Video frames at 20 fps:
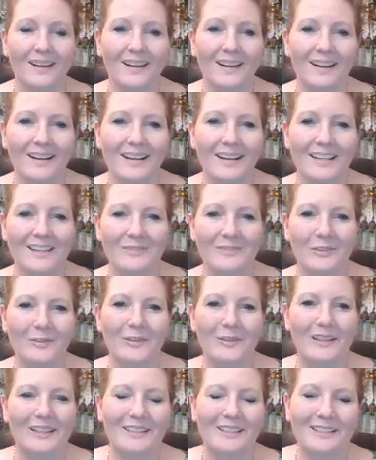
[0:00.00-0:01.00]
Hi,
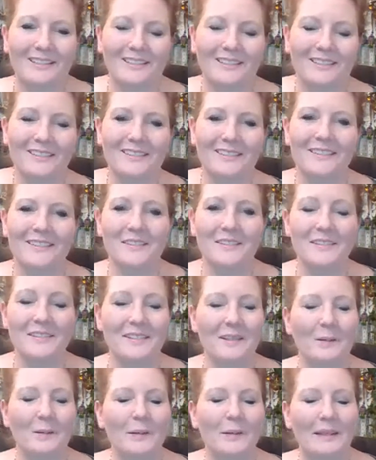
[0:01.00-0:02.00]
everyone.
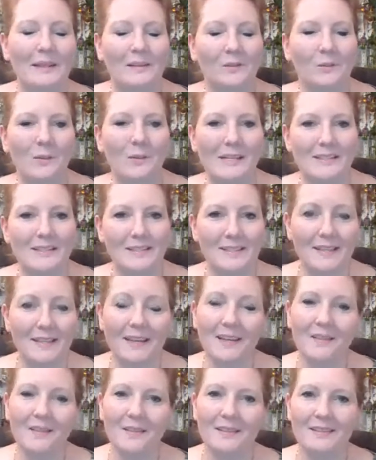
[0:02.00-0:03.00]
So it's
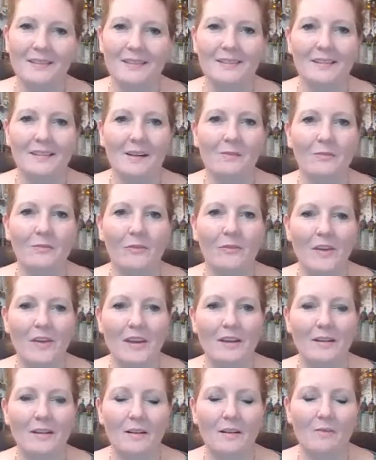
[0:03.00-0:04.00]
Wednesday. This is our
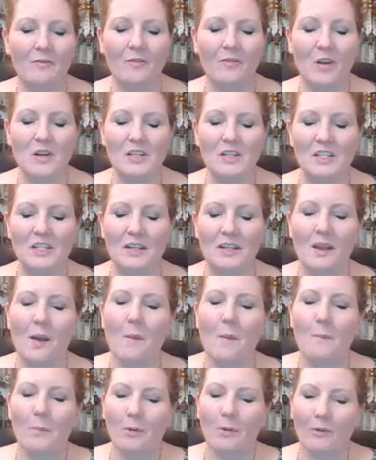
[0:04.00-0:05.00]
first
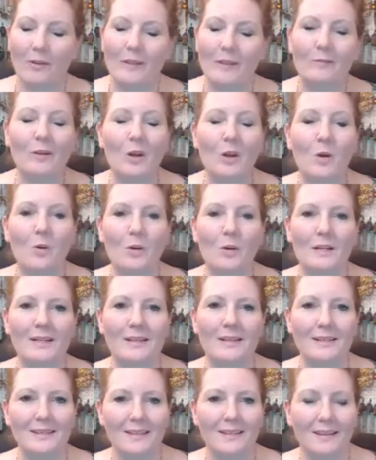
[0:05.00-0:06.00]

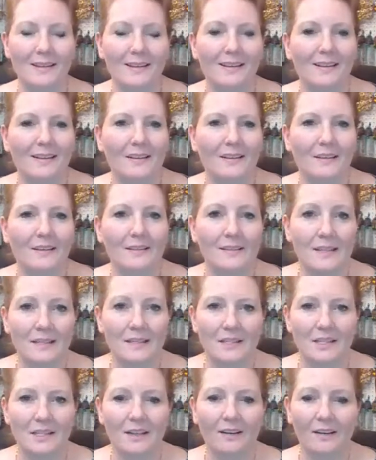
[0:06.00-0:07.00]
pre-recorded
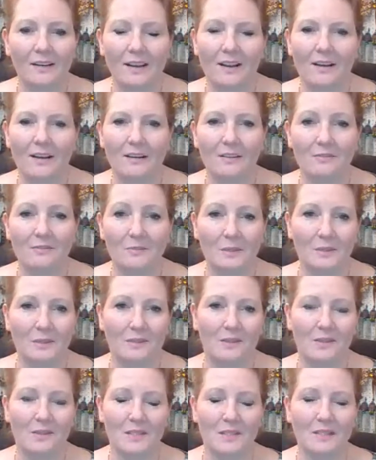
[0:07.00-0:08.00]
session of Putting
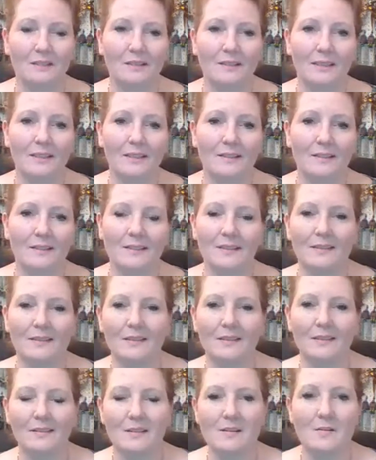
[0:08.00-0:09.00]
on the Glitz.
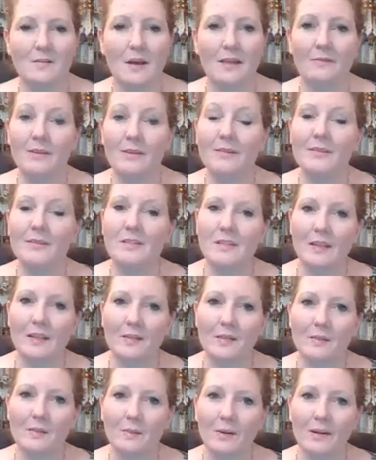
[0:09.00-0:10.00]
So I've never done the
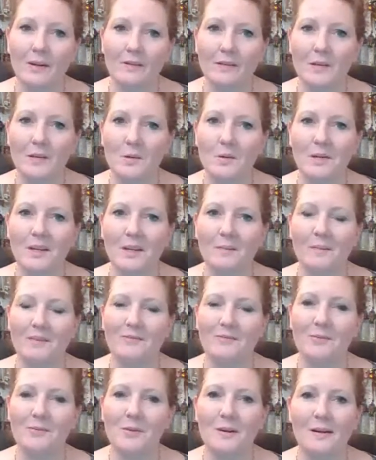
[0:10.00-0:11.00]
pre-recording
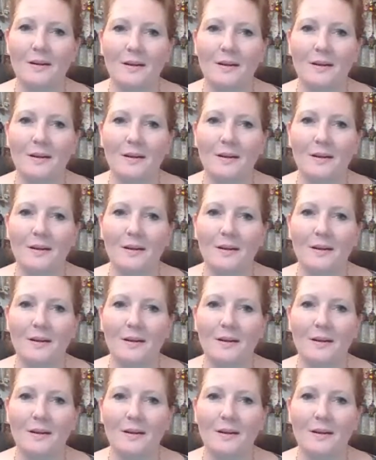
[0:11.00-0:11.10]
before,